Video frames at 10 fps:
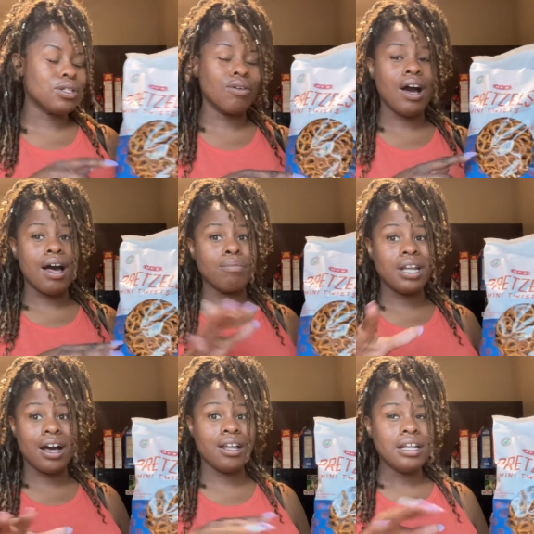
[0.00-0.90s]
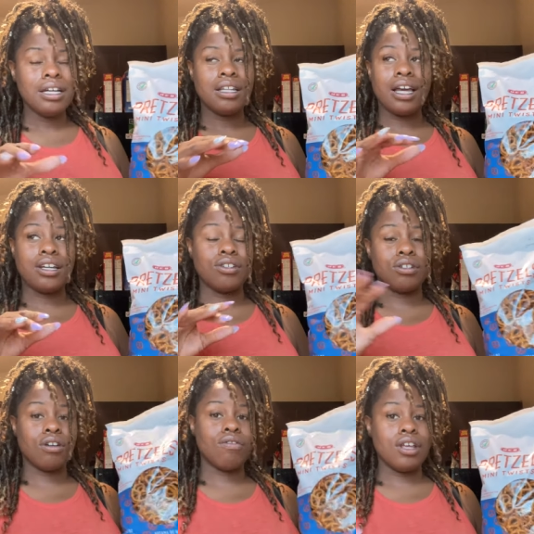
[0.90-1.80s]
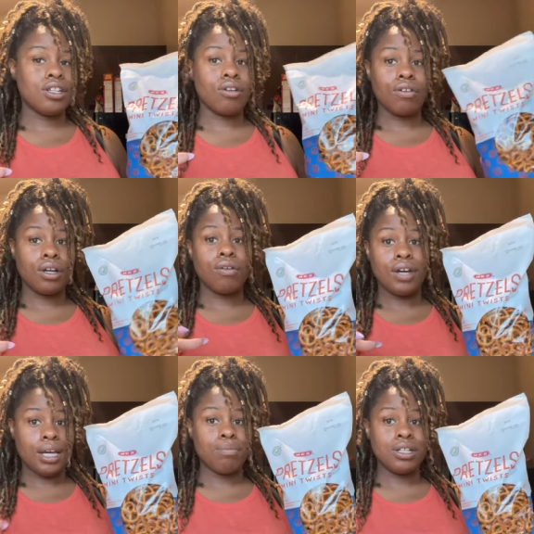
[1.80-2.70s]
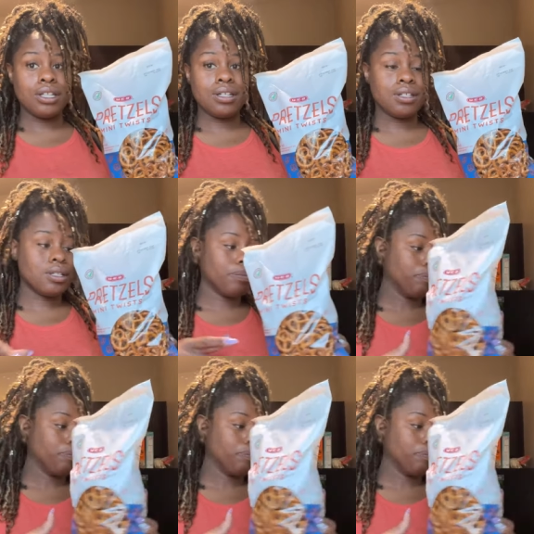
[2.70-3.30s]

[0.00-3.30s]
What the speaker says: so I'm not like concerned that they're gonna go ham with this.